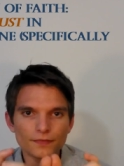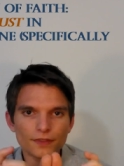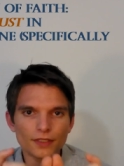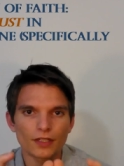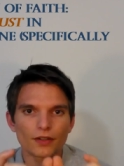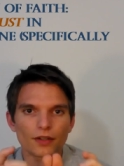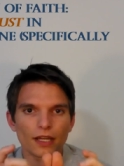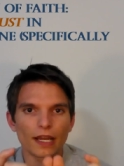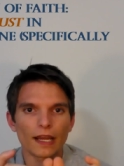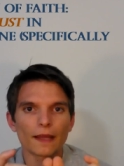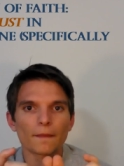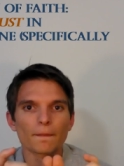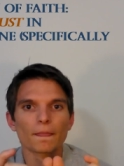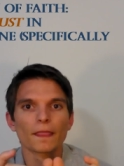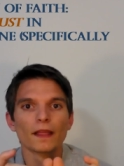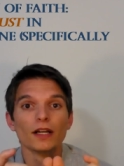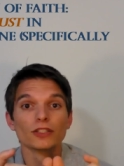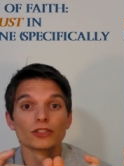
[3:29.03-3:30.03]
Okay,
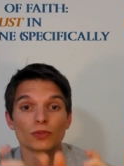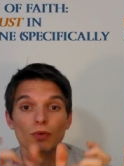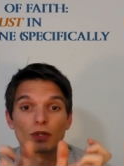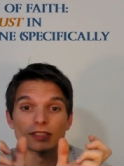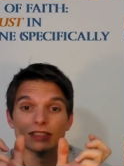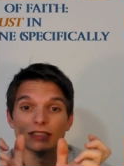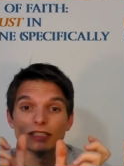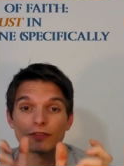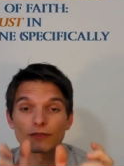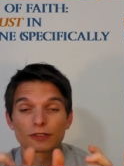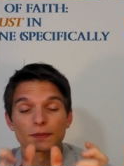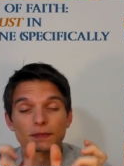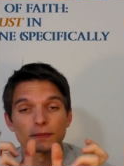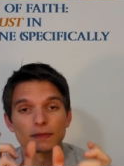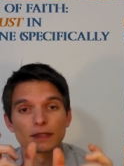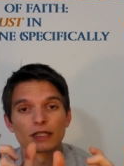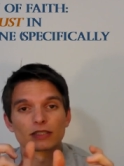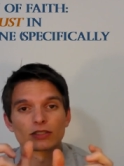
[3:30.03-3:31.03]
so what's the difference
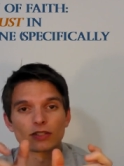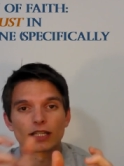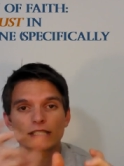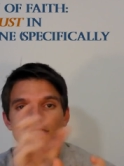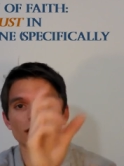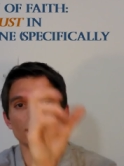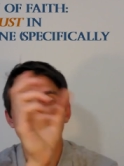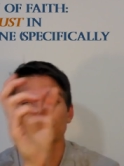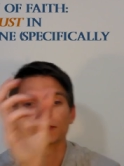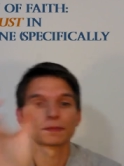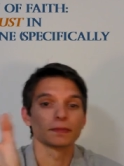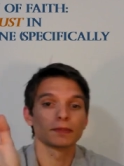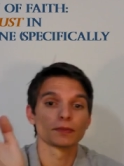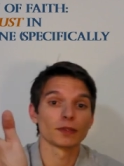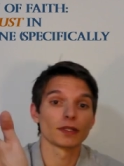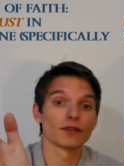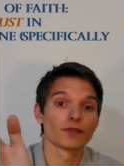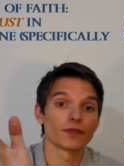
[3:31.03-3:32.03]
between, so that's the difference
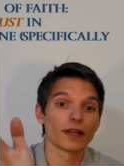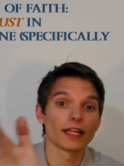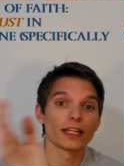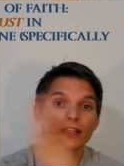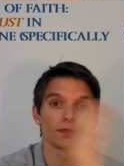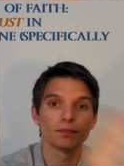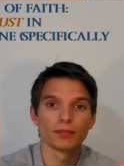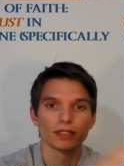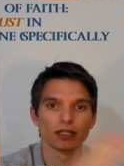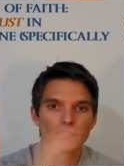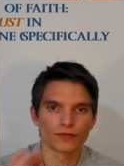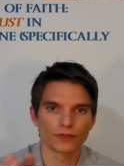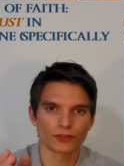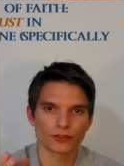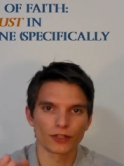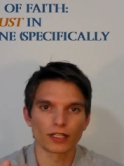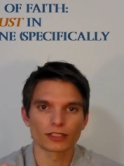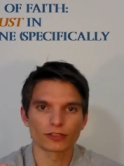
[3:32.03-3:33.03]
between faith, belief, and
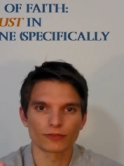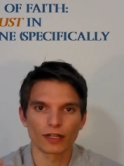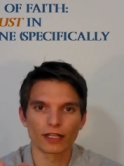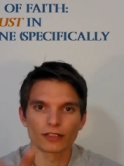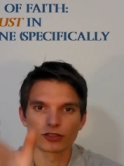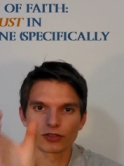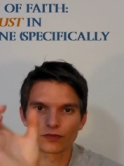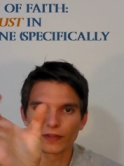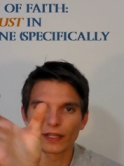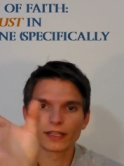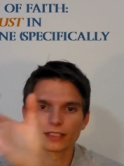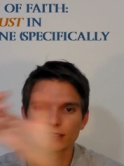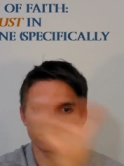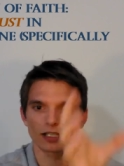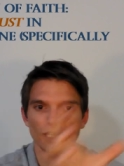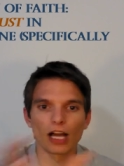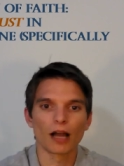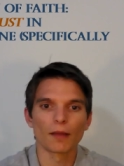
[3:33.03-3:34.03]
trust, right? So faith is
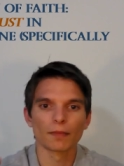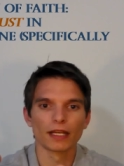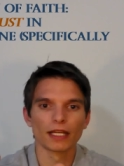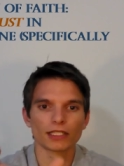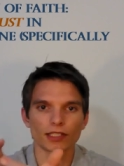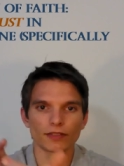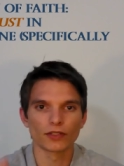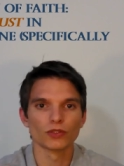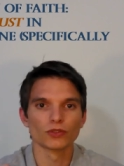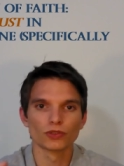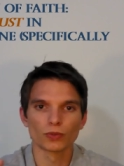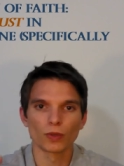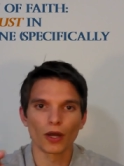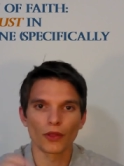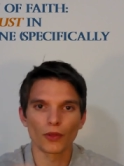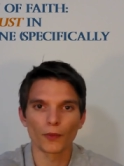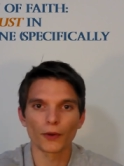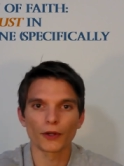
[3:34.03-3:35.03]
the combination of those two
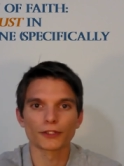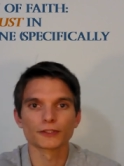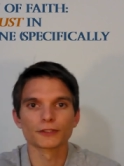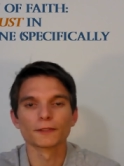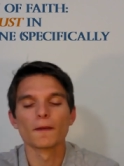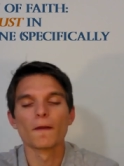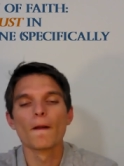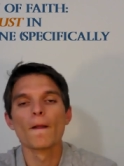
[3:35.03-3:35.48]
other words.